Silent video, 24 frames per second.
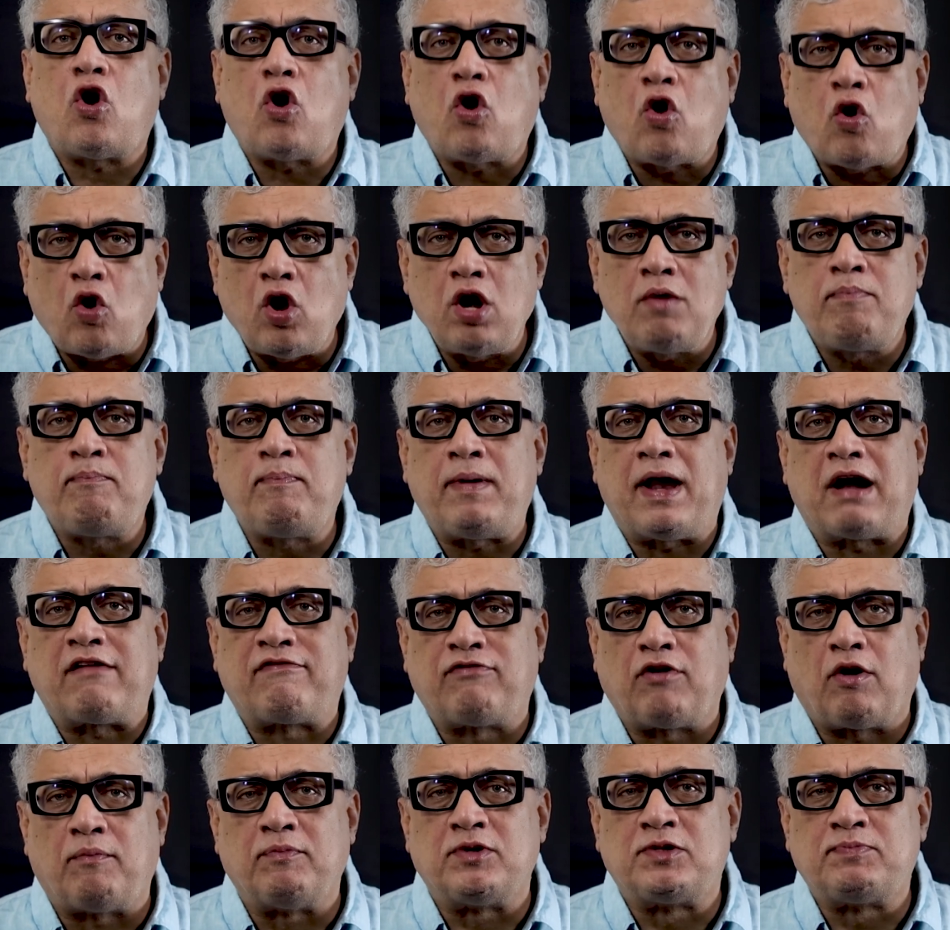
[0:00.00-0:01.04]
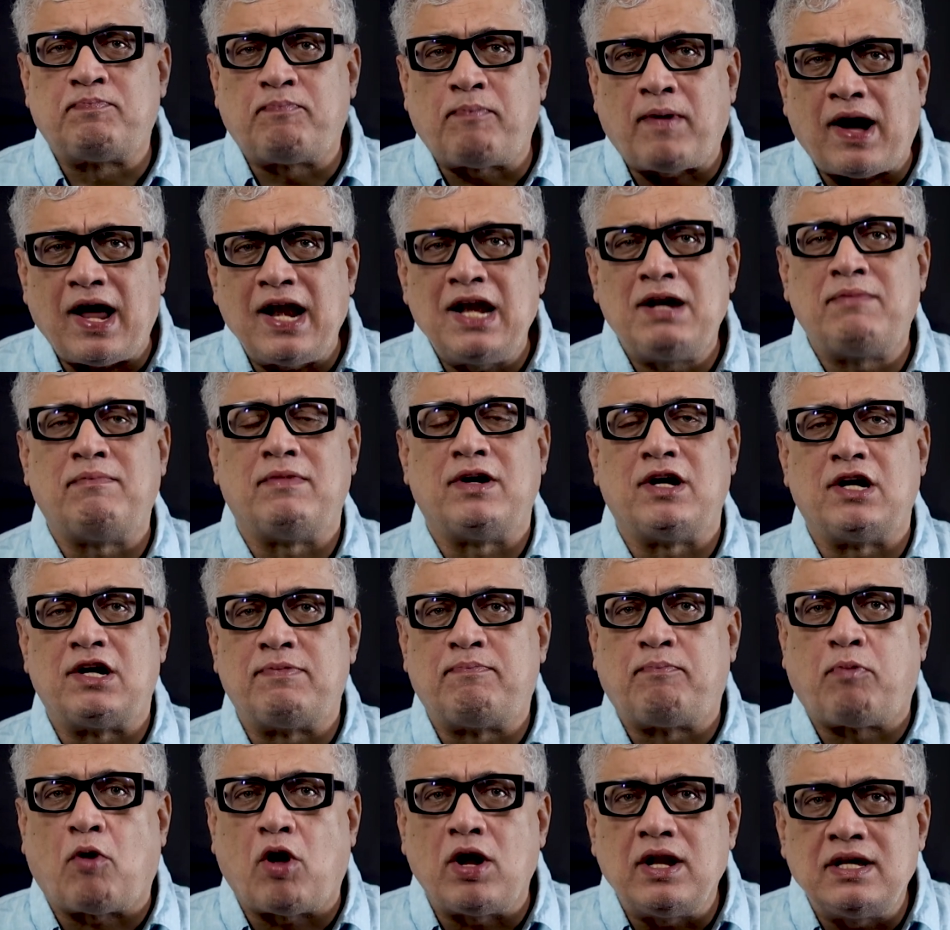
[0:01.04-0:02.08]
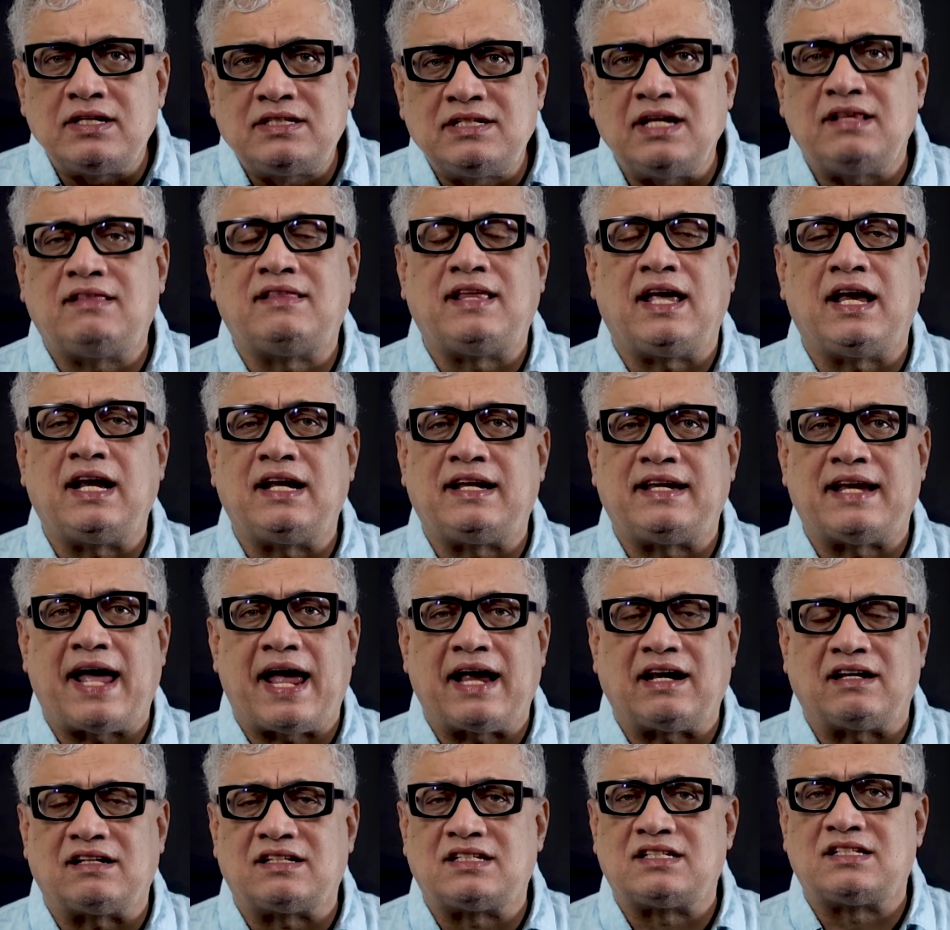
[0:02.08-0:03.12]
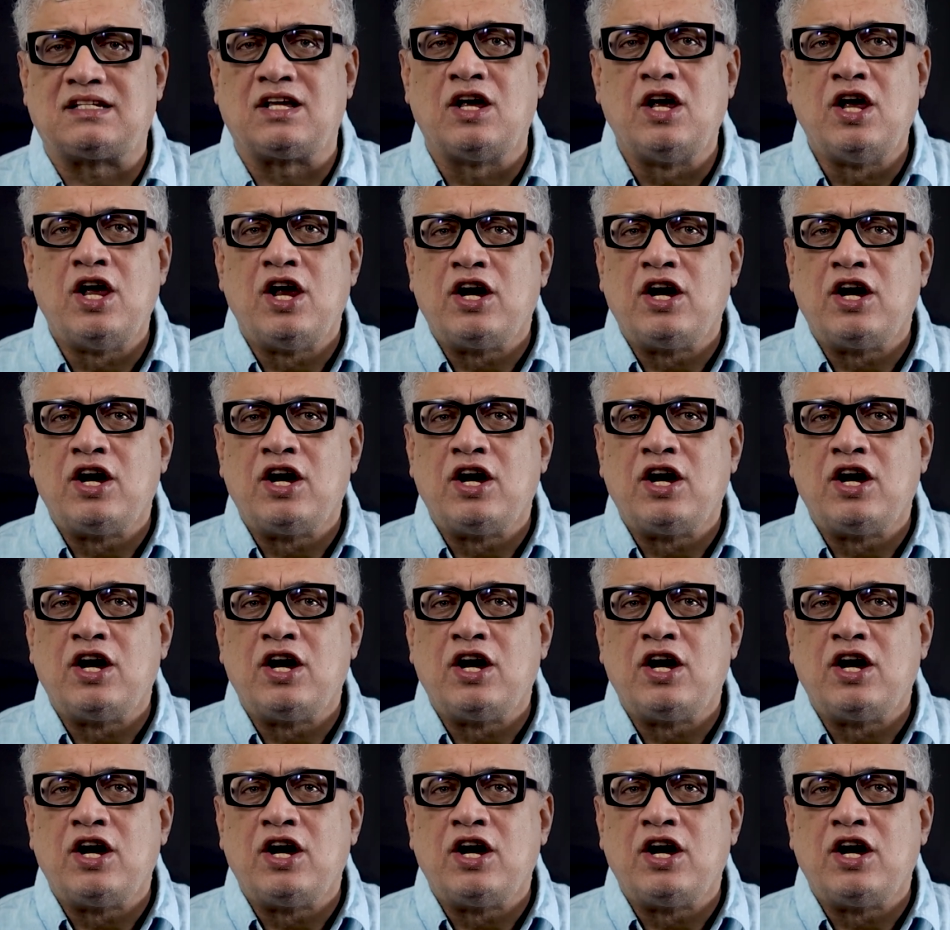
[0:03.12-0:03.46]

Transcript: all platforms, parliament, policy think tanks,